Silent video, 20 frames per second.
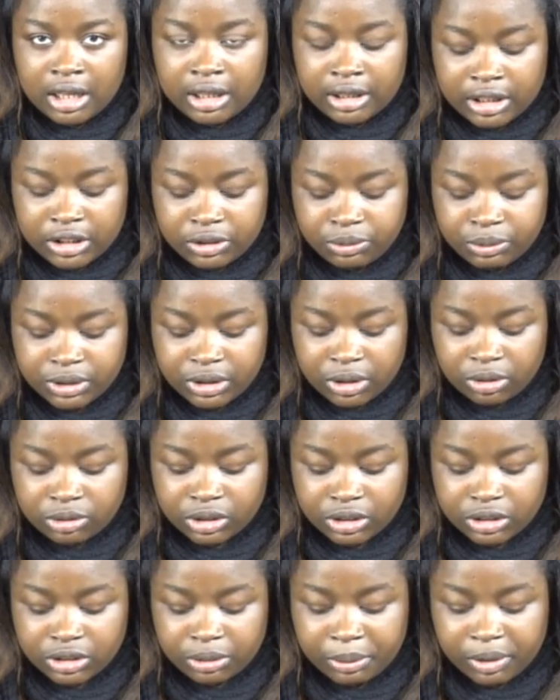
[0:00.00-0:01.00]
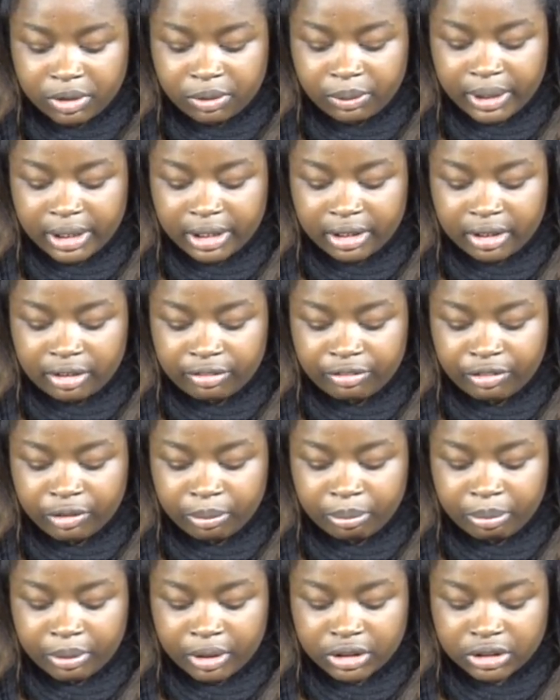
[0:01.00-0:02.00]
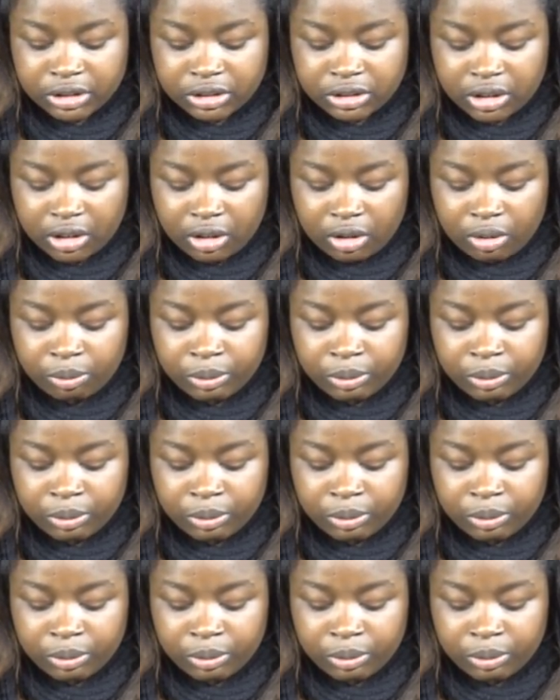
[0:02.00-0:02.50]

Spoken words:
This resulted to me creating a film poster